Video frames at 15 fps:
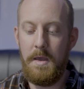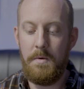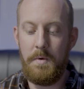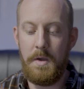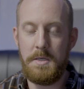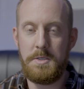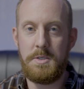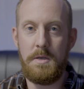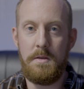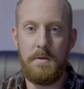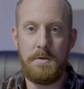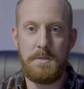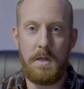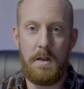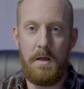which
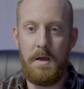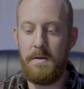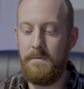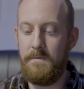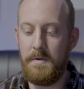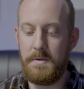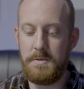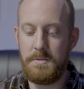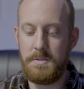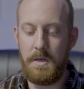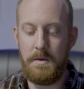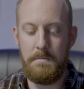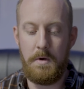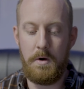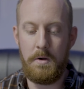there's a lot of filters on
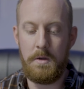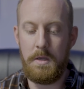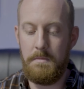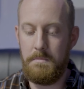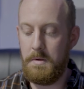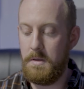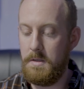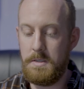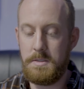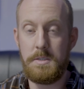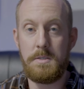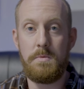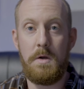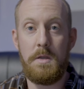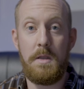the market, but this
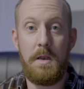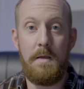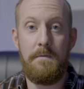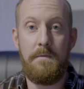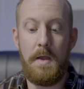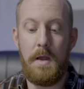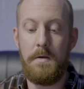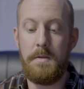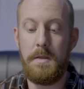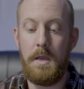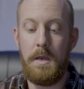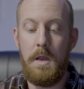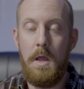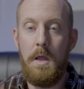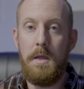is one that I found
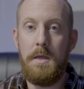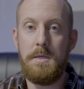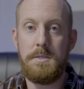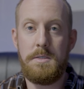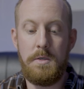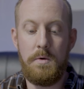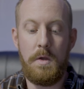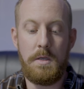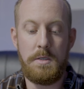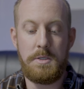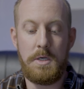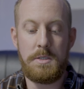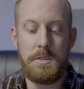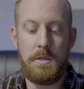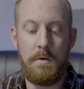that is doing
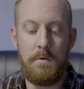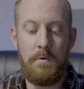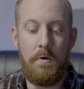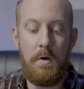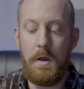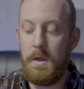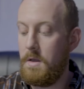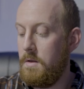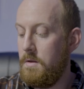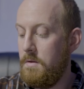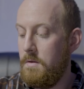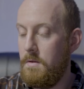just the trick